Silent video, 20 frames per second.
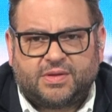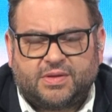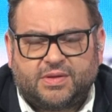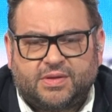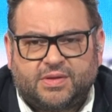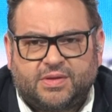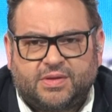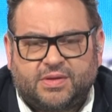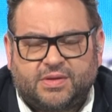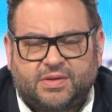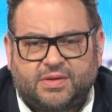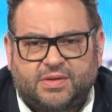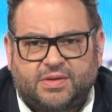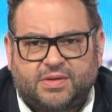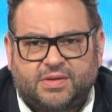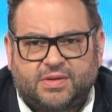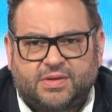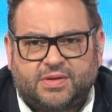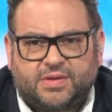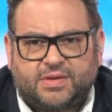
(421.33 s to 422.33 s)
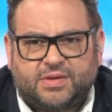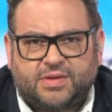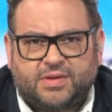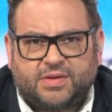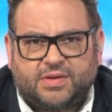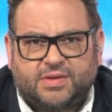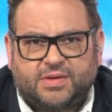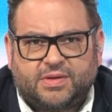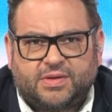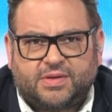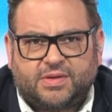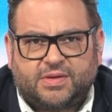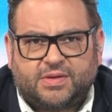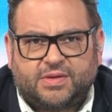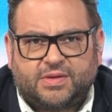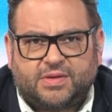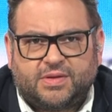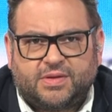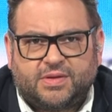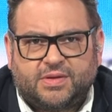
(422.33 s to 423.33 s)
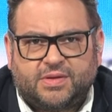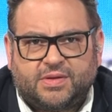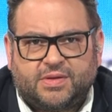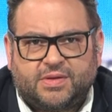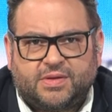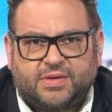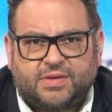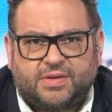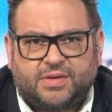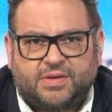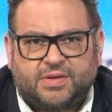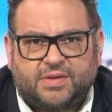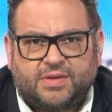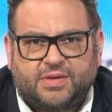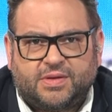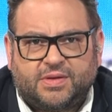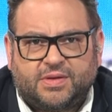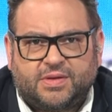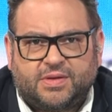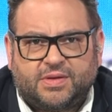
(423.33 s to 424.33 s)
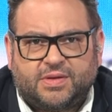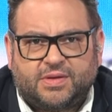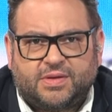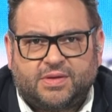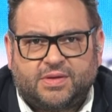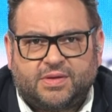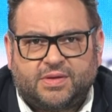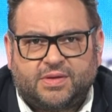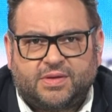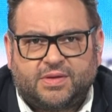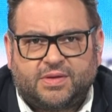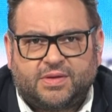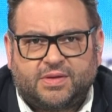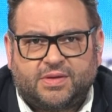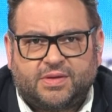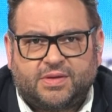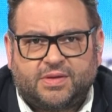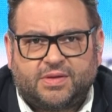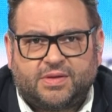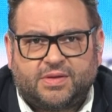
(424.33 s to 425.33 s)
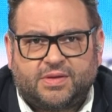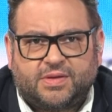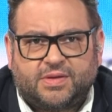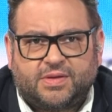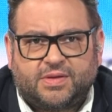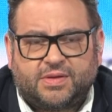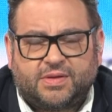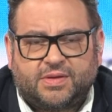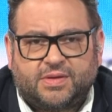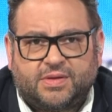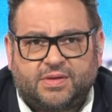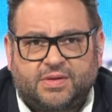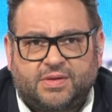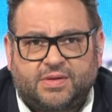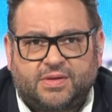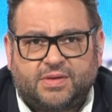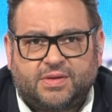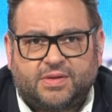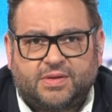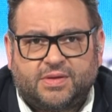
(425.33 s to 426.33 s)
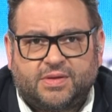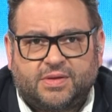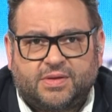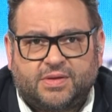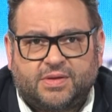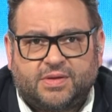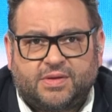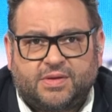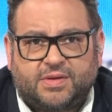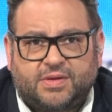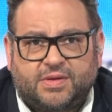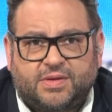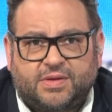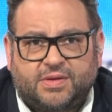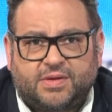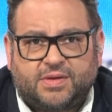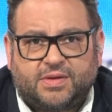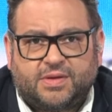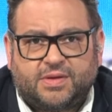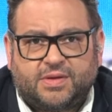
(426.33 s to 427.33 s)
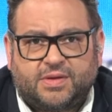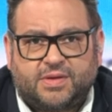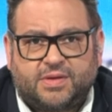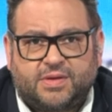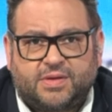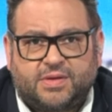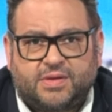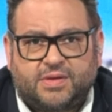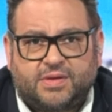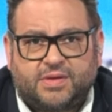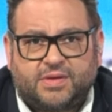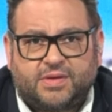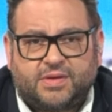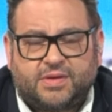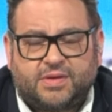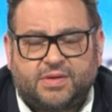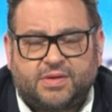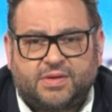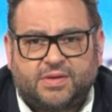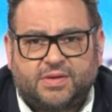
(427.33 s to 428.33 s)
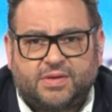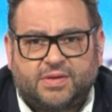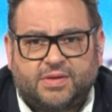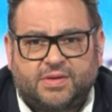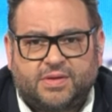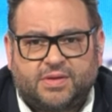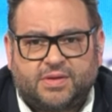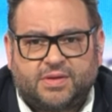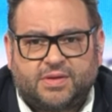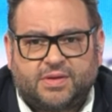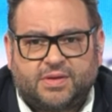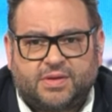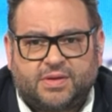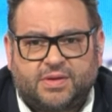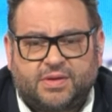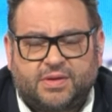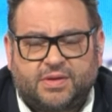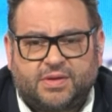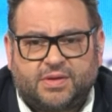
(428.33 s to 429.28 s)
(silent)